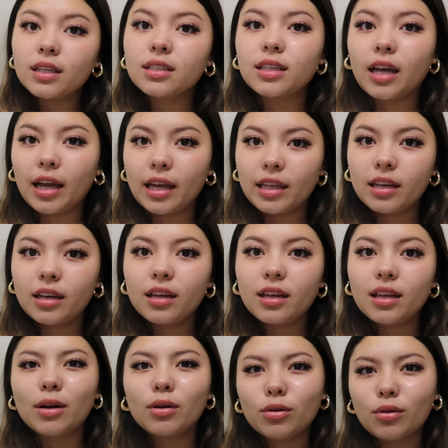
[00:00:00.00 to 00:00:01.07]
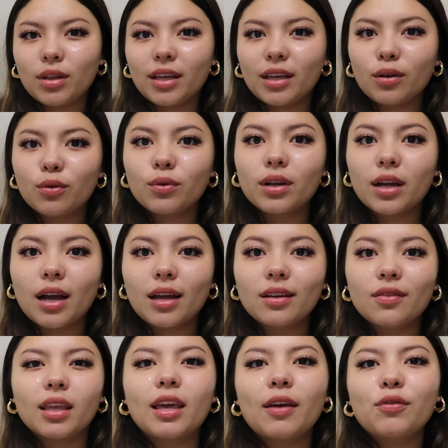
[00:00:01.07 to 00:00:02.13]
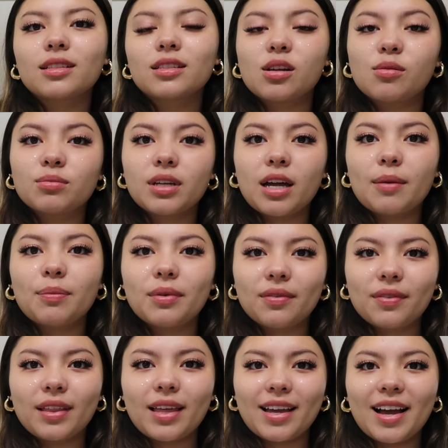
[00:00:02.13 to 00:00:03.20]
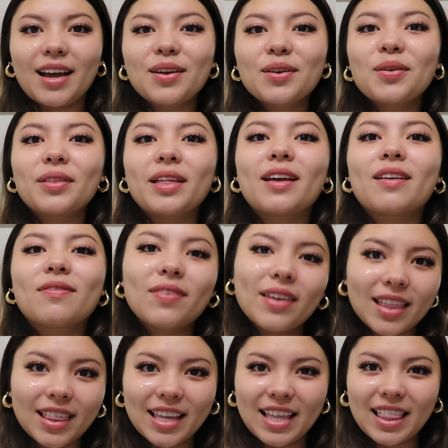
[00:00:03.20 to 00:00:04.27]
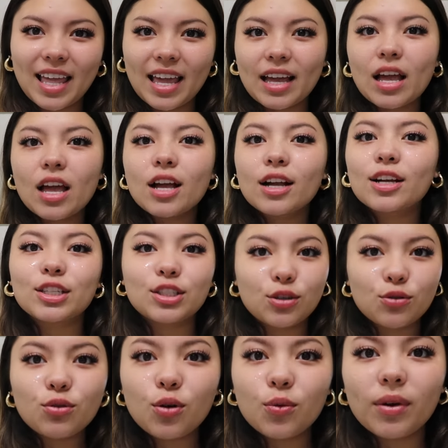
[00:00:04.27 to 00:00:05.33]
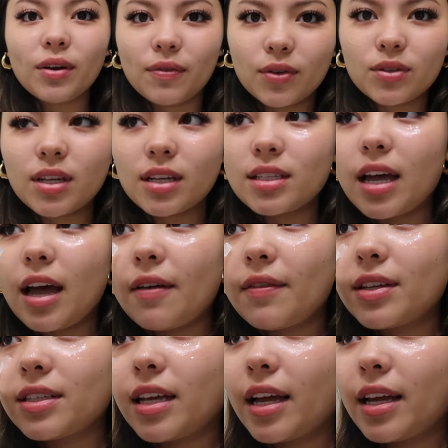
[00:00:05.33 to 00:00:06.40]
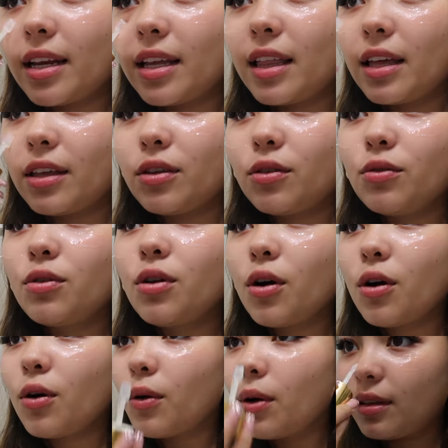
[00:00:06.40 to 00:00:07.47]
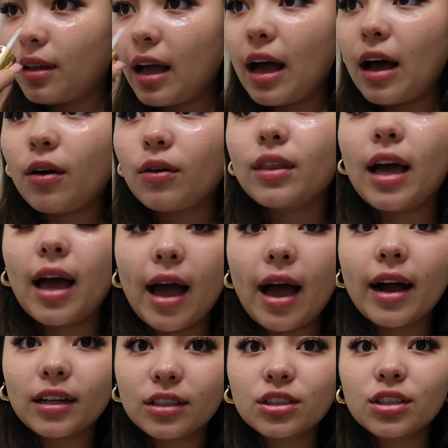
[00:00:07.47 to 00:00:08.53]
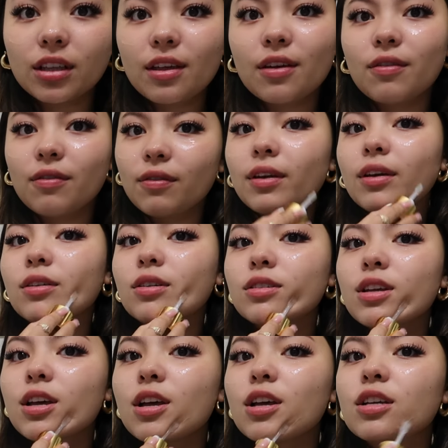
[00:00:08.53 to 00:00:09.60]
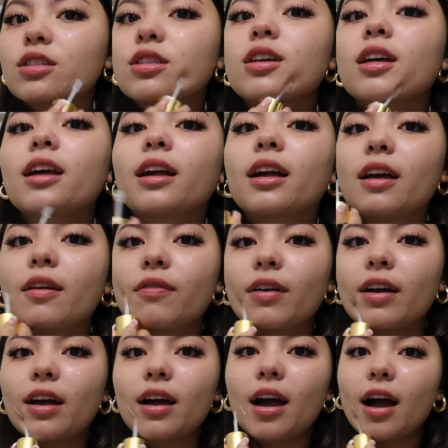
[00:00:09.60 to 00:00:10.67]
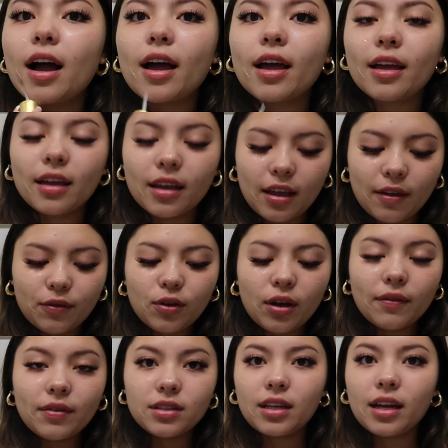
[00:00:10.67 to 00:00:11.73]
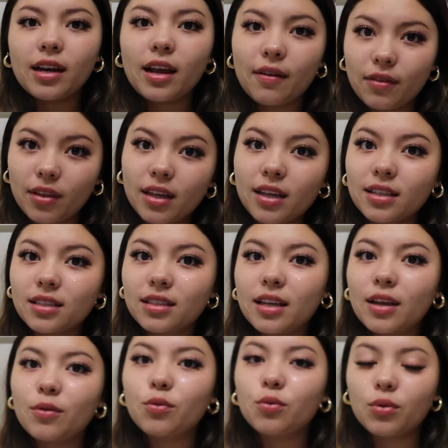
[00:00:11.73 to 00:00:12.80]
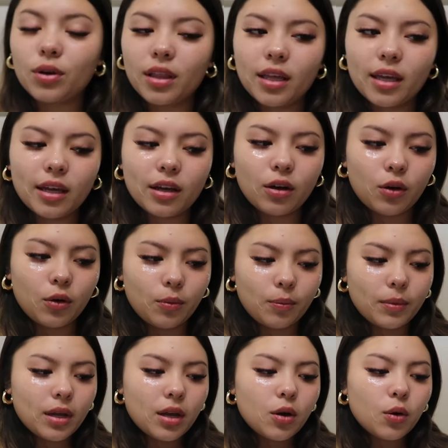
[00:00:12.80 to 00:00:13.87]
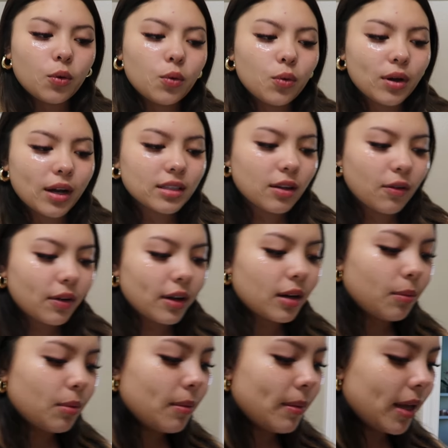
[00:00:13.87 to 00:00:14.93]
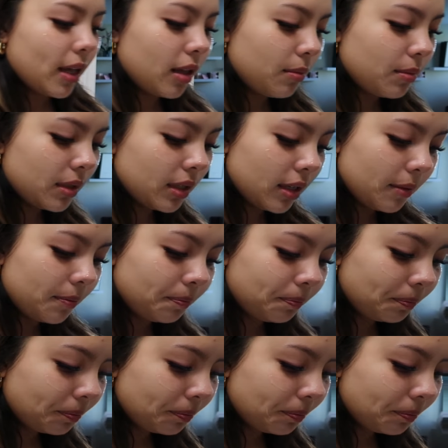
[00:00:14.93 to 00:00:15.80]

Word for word: anxiety, I don't know, like it would kind of give you some type of like, I don't know, like feeling, like, cause you know what it feels like to have anxiety, like you know how that actually feels. So like if I, if you have anxiety, I feel like it's, it will really hit home. Ooh guys, I forgot to put my clips in.